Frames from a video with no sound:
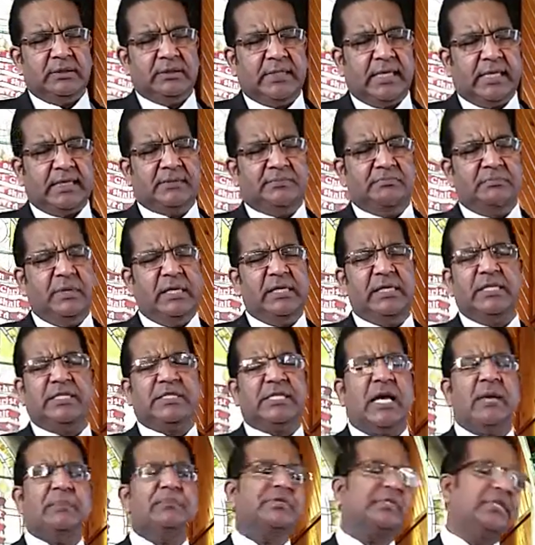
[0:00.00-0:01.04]
that many
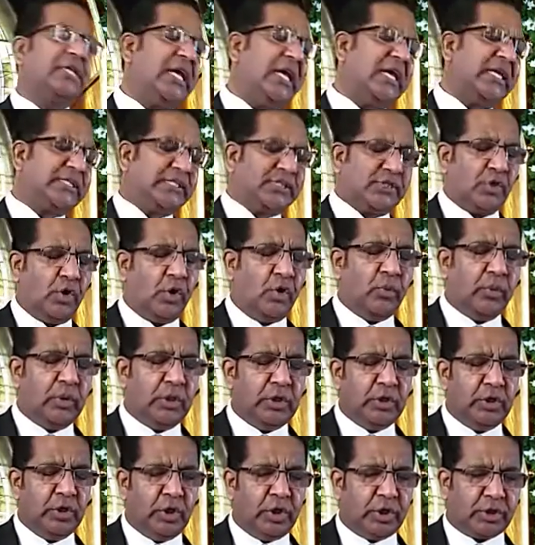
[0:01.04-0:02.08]
times gets
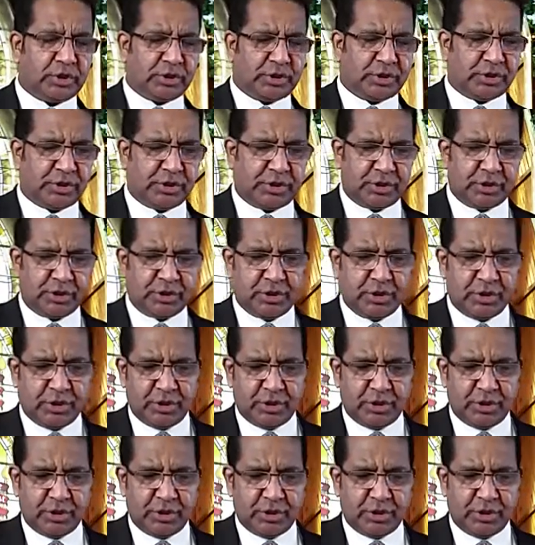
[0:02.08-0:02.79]
overlooked